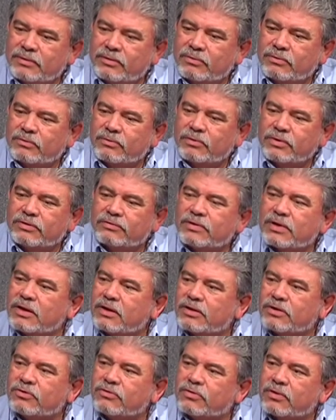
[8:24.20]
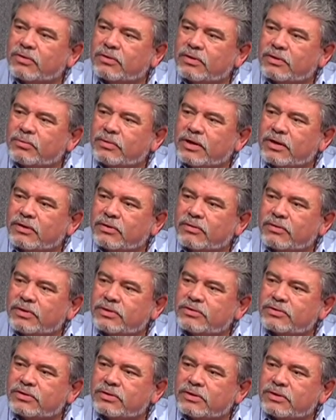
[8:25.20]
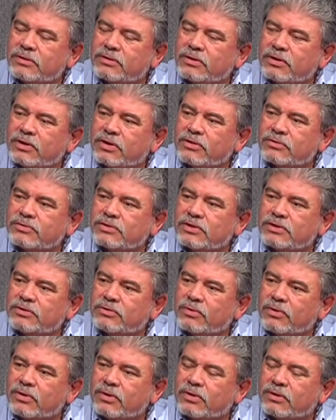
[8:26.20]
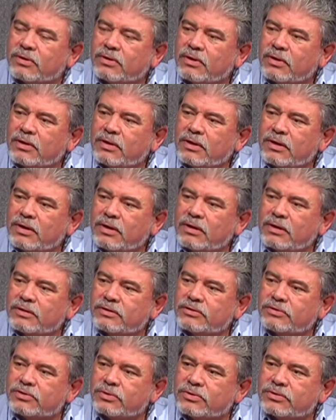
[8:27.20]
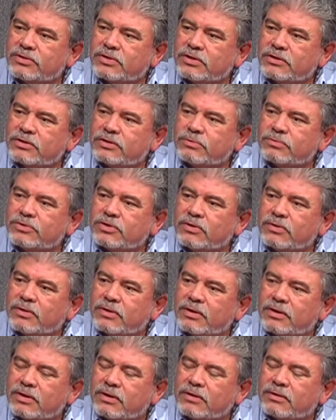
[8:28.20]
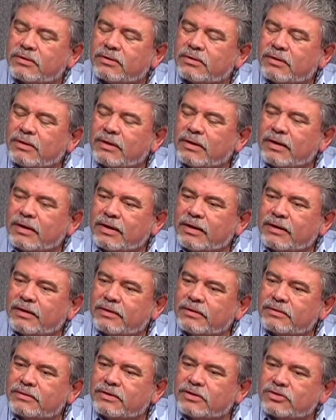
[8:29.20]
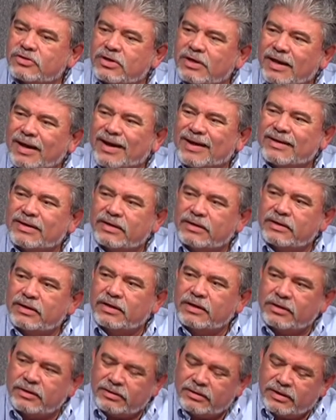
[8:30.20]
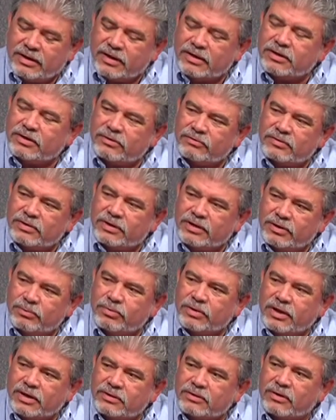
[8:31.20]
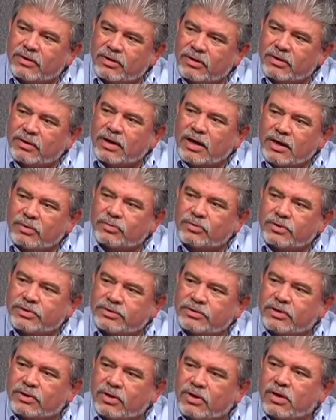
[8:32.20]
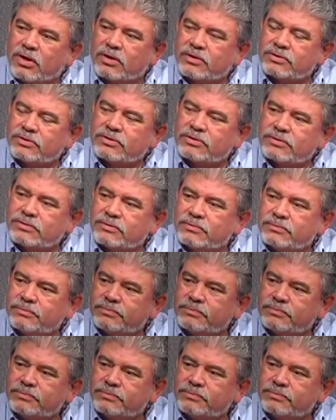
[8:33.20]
we've got to control the amount of grease that, that goes into our uh, sewer system so that it can, uh, does not in negatively impact our operation costs.